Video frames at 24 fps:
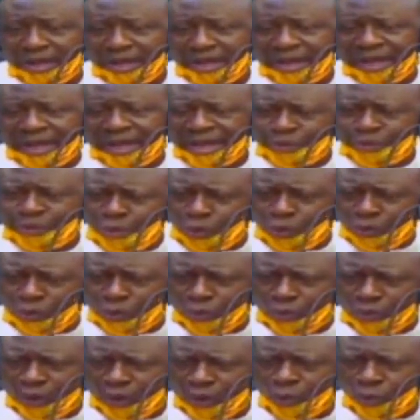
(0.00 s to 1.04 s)
Uh, are you
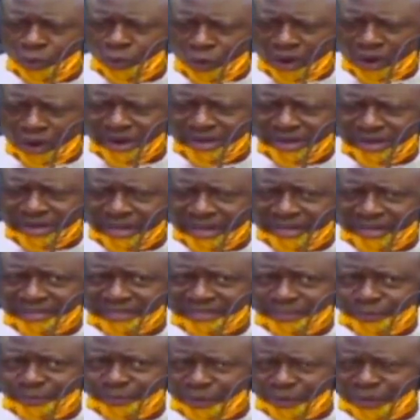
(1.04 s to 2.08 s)
not worried
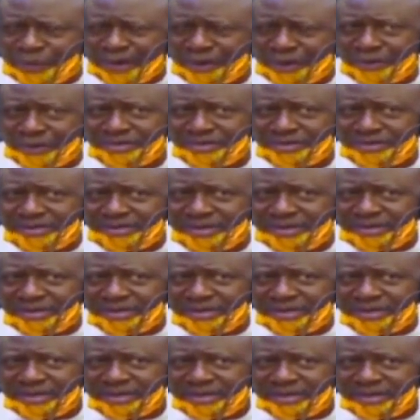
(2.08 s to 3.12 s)
that people are not
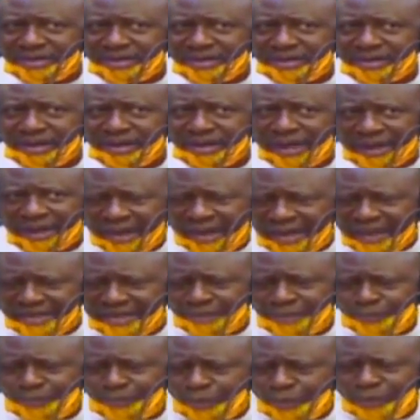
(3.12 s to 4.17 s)

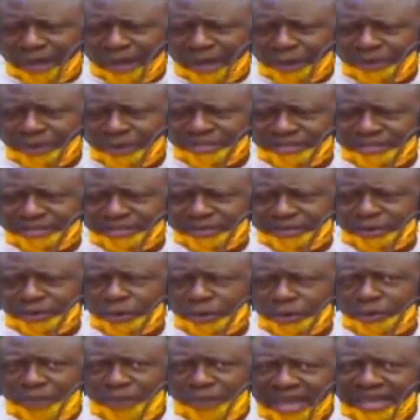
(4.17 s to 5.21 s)
aligning, people are not
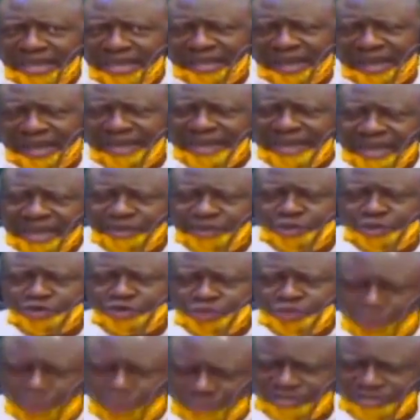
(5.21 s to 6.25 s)
obeying, adhering
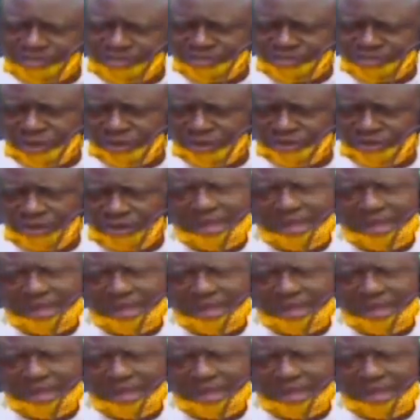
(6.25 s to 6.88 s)
to those instructions,